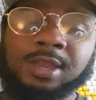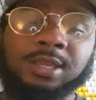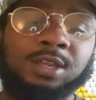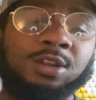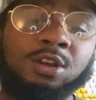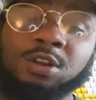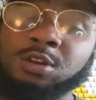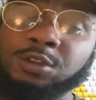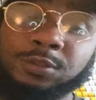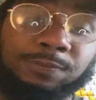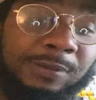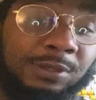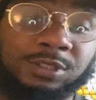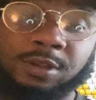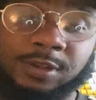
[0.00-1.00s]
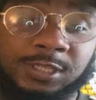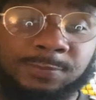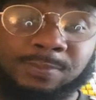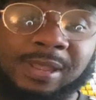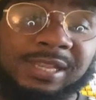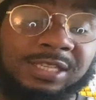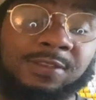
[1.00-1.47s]
You know, those pills are
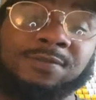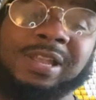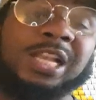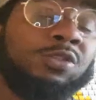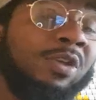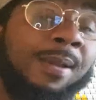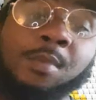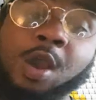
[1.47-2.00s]
expensive. That's why